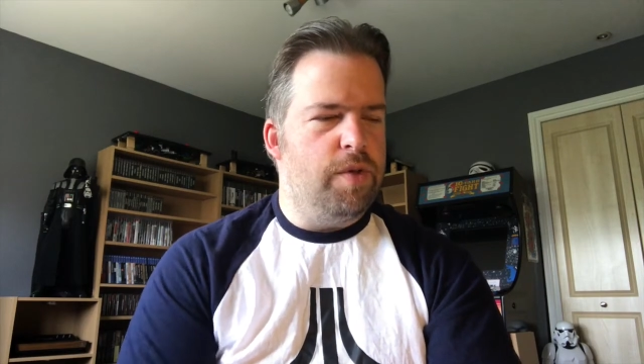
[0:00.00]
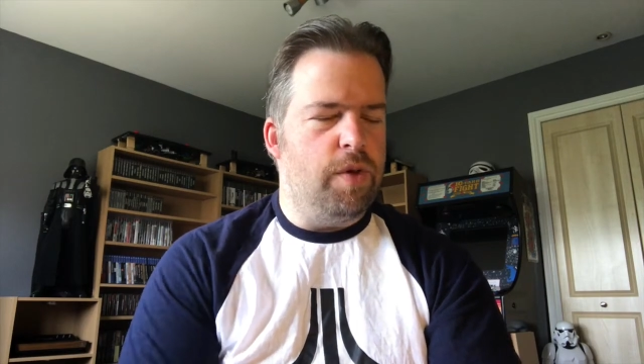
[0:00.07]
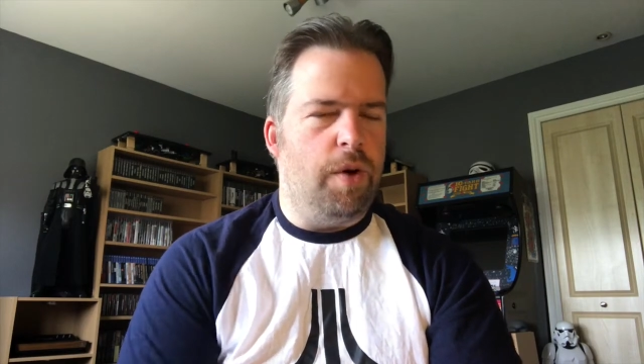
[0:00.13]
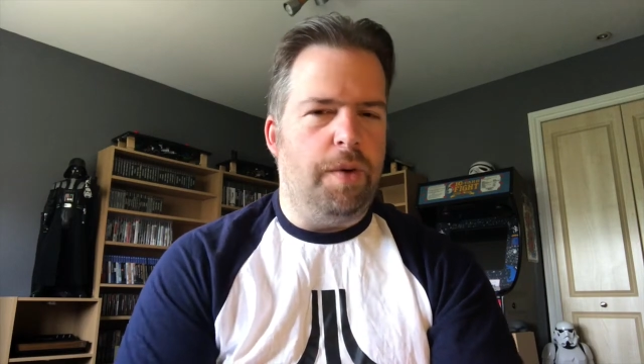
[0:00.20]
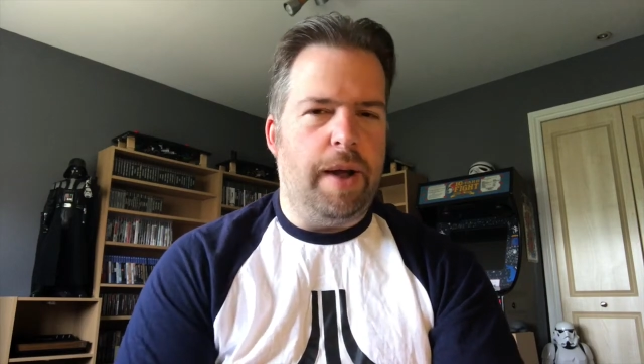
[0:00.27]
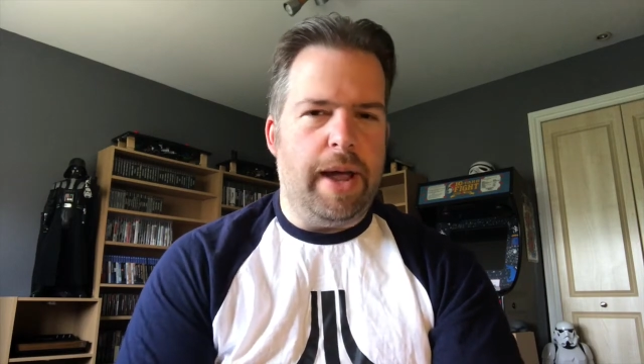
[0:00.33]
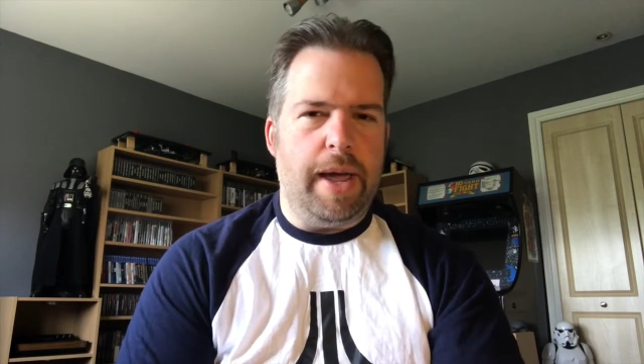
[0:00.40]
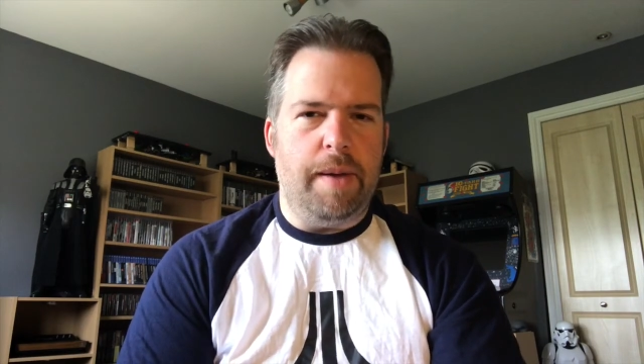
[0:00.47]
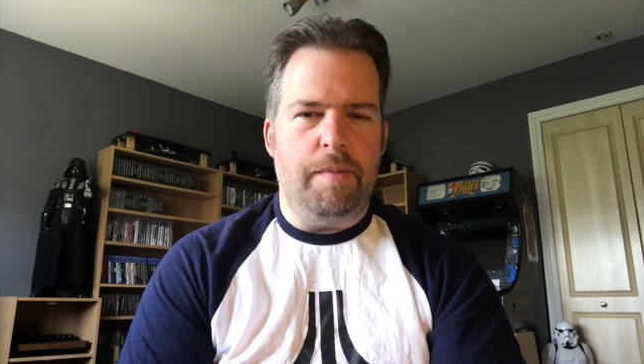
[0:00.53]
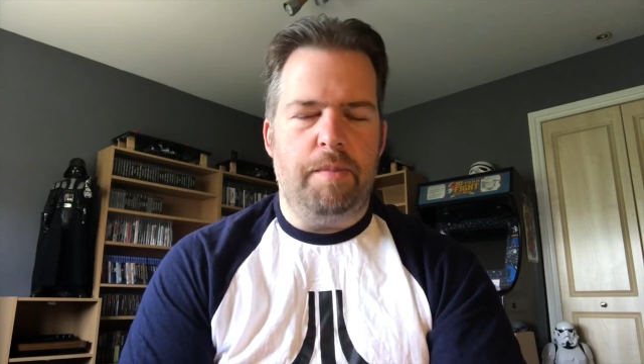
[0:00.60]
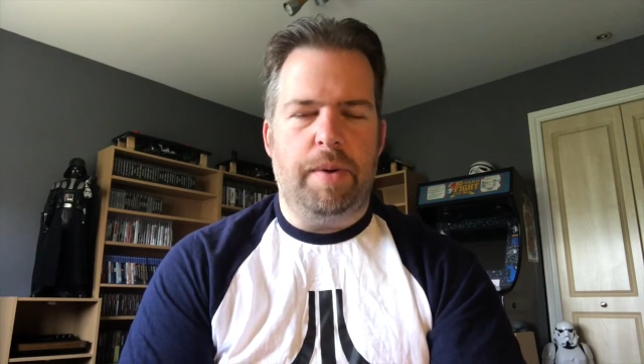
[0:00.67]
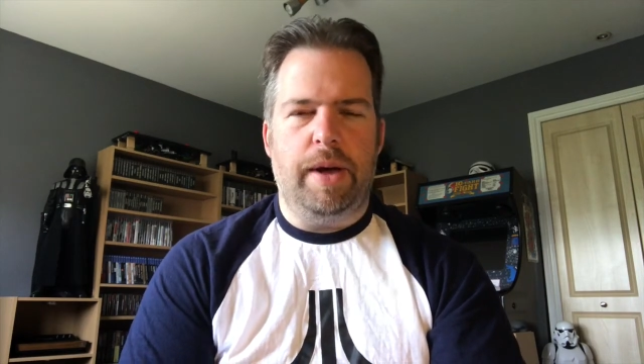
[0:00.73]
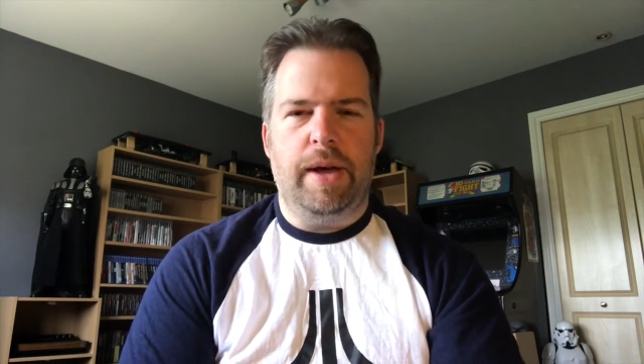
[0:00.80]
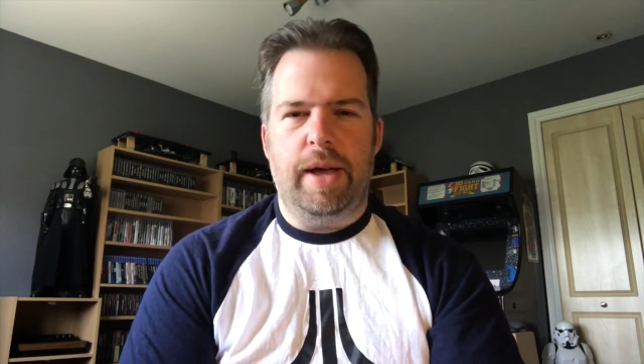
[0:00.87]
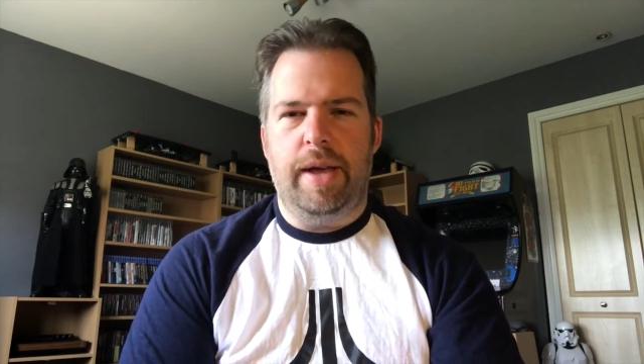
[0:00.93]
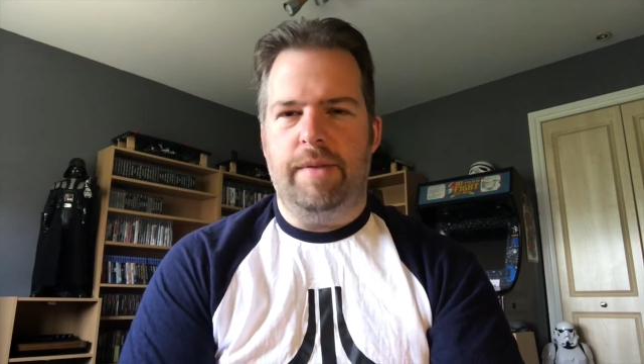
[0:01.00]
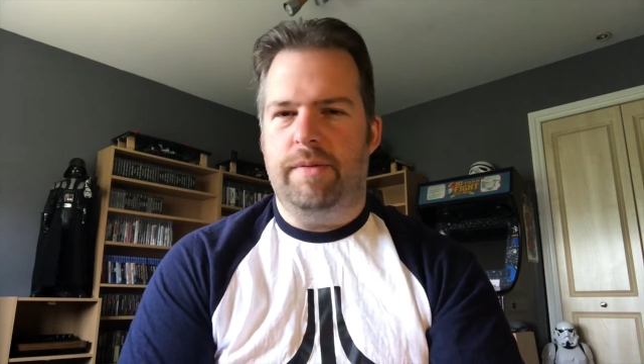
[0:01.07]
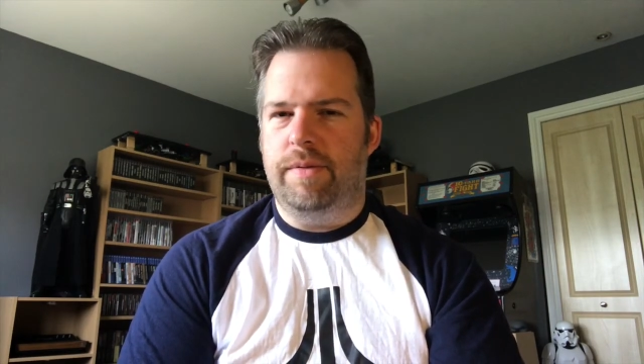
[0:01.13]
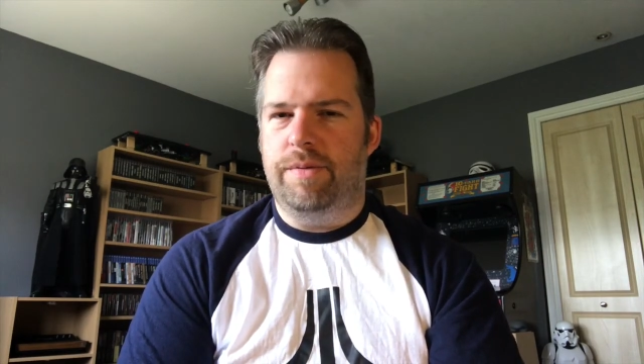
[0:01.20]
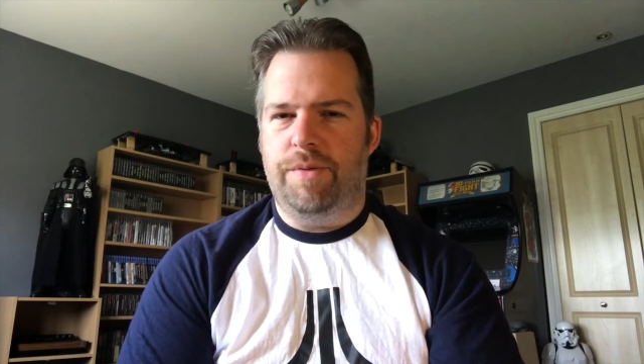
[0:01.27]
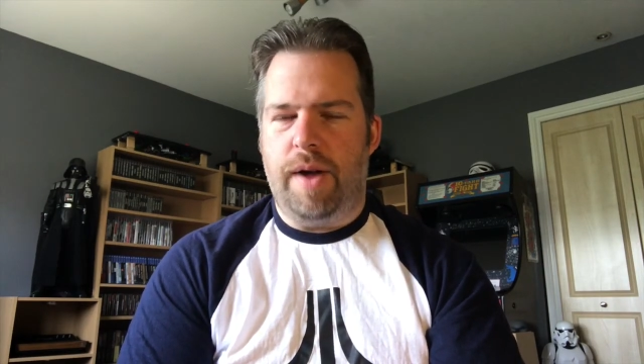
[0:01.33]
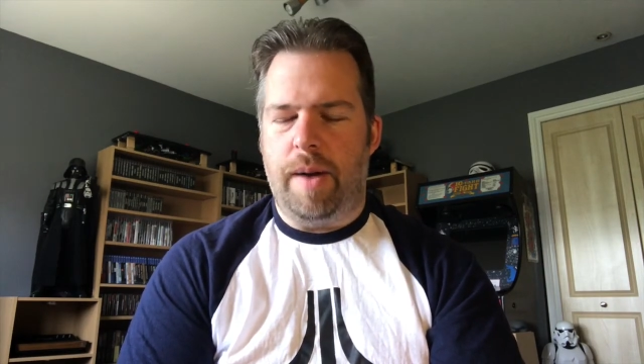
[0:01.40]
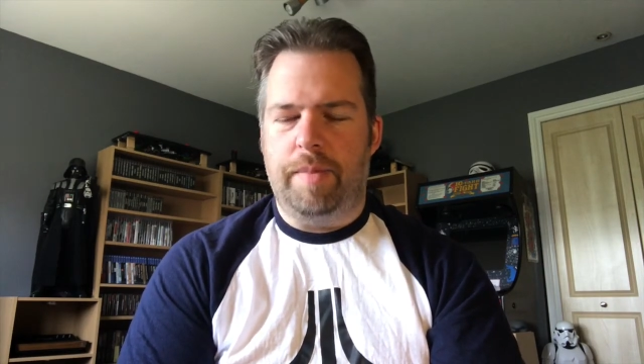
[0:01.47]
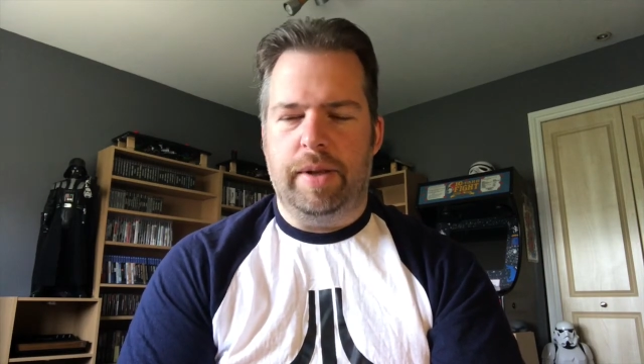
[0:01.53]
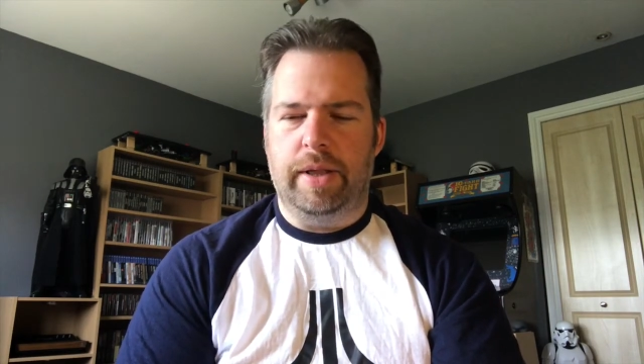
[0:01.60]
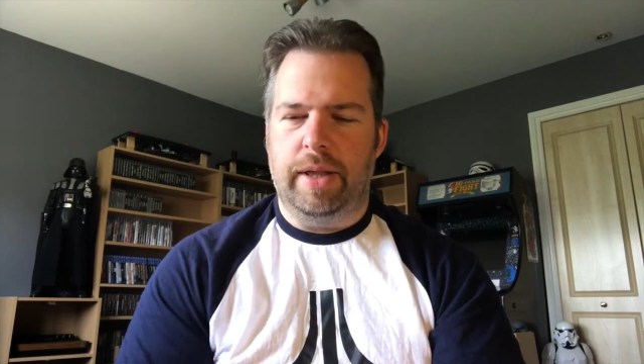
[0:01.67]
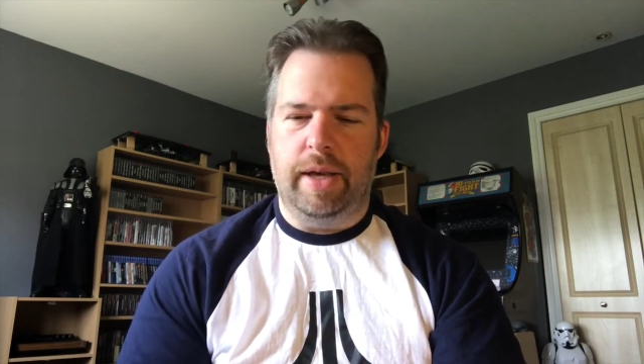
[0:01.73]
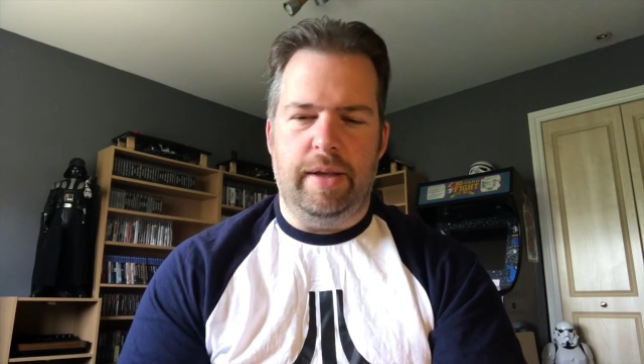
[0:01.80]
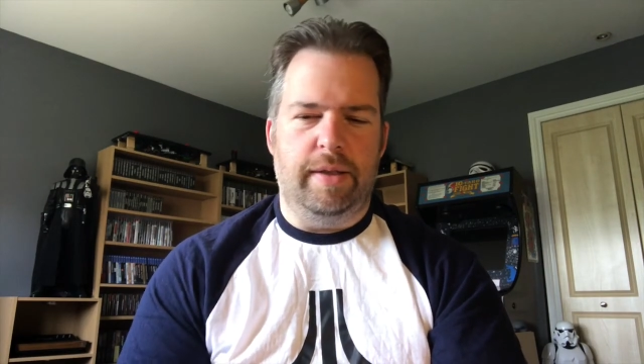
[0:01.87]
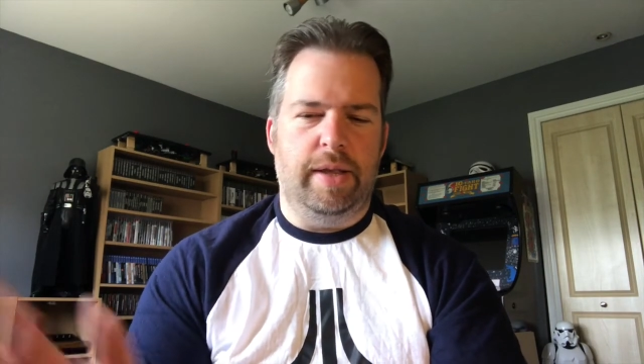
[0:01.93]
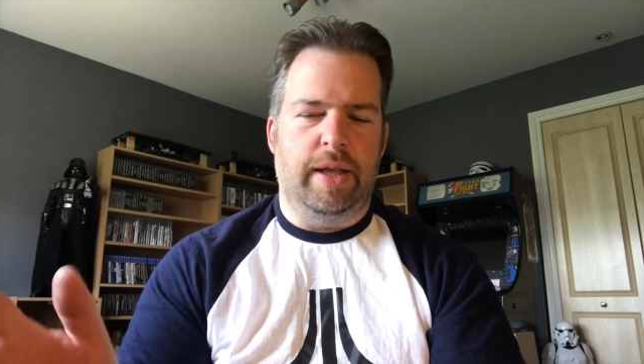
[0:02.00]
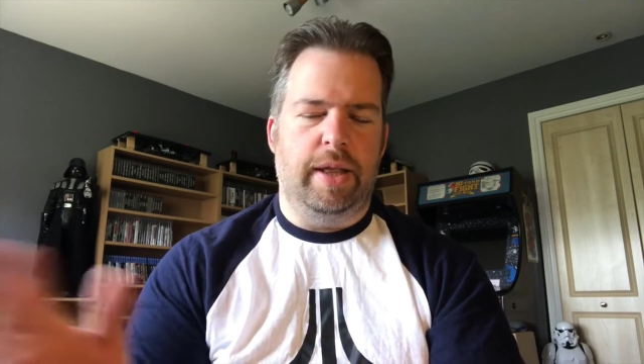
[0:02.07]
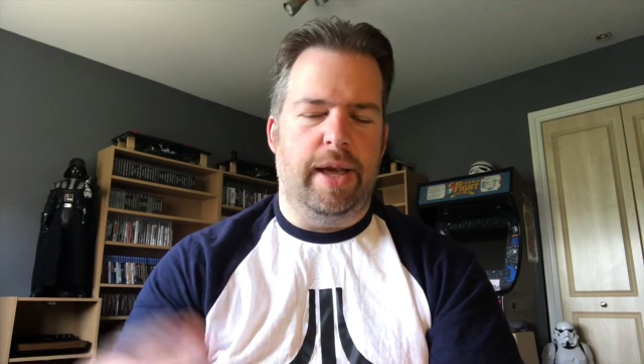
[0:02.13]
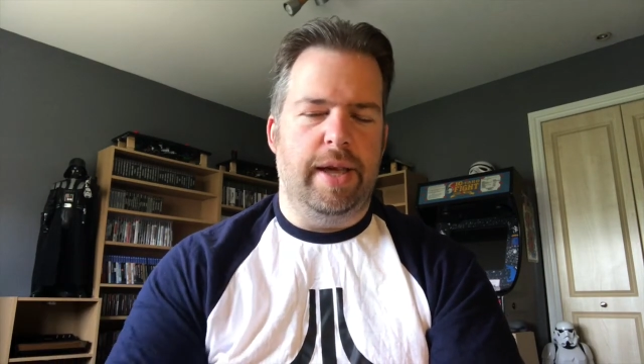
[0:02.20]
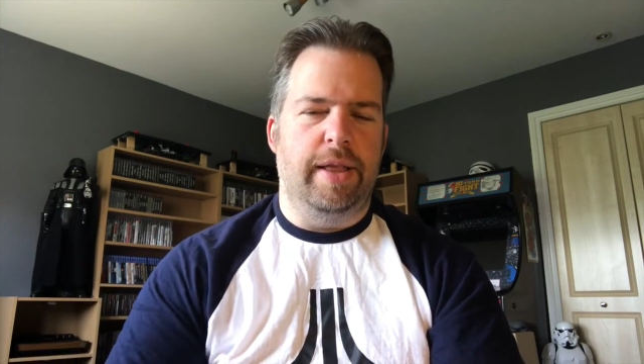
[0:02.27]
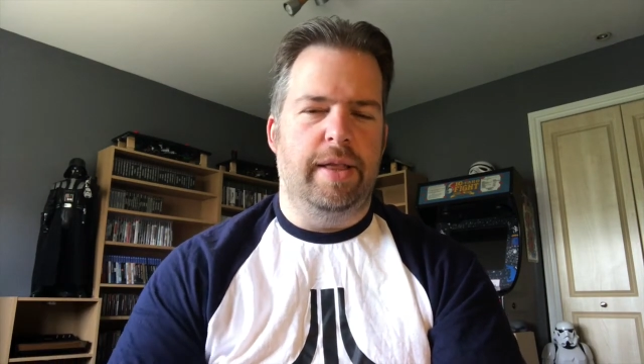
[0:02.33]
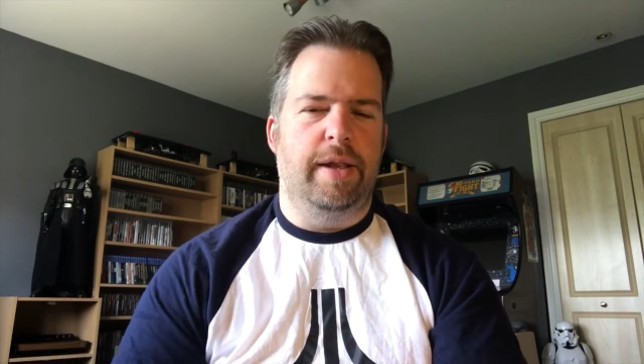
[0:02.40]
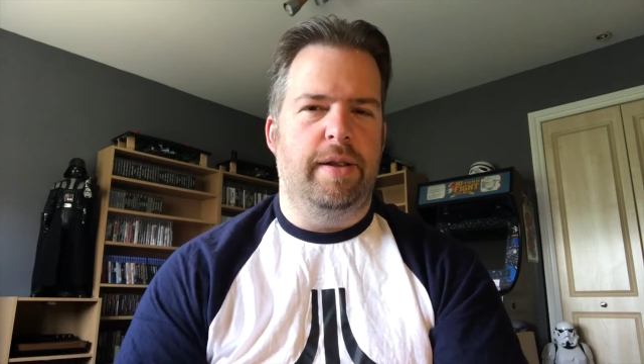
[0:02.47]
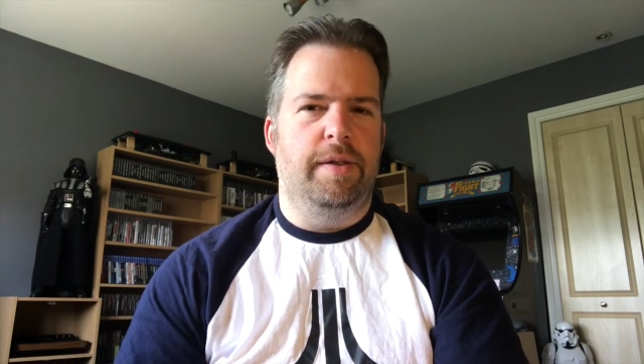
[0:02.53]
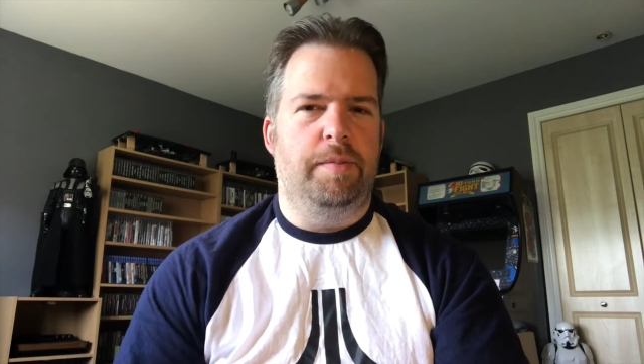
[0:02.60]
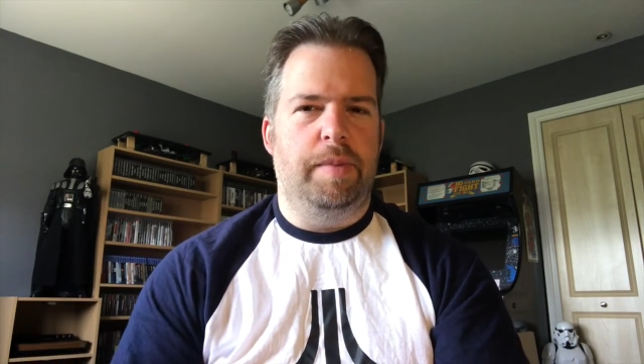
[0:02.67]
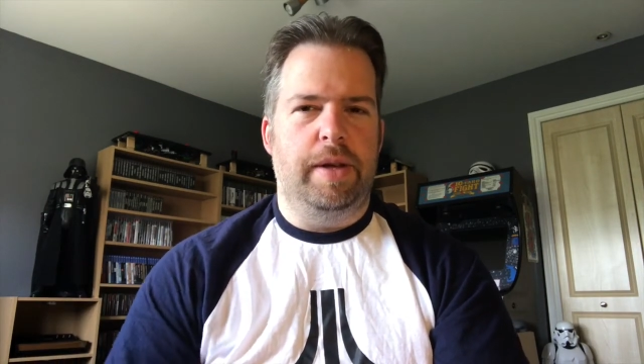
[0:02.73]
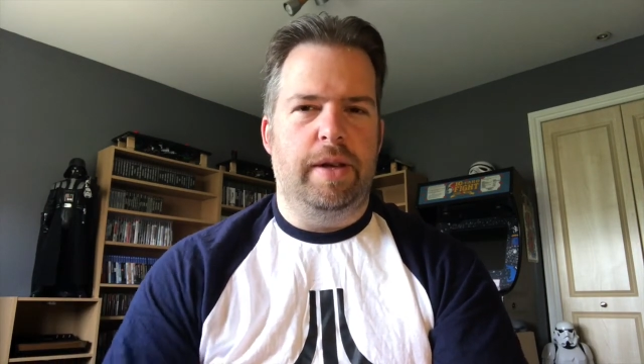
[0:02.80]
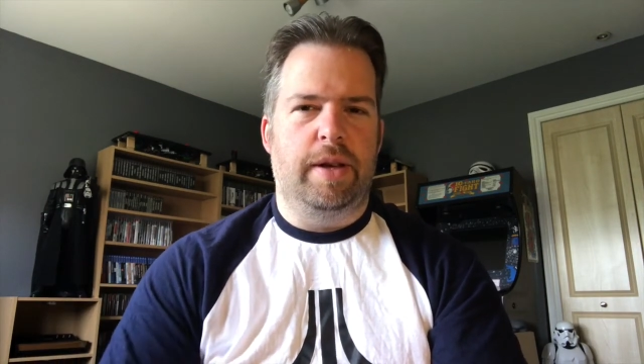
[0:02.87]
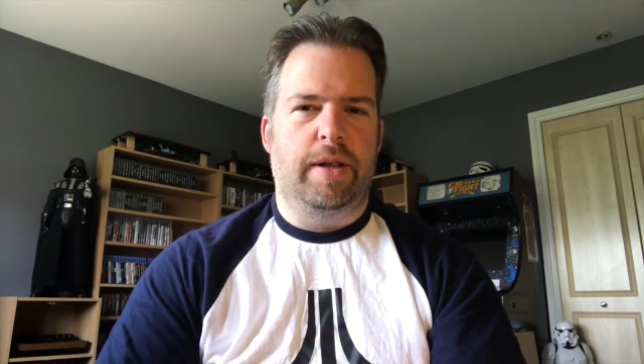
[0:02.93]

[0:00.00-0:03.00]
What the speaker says: alright, but it rapidly declined and it's been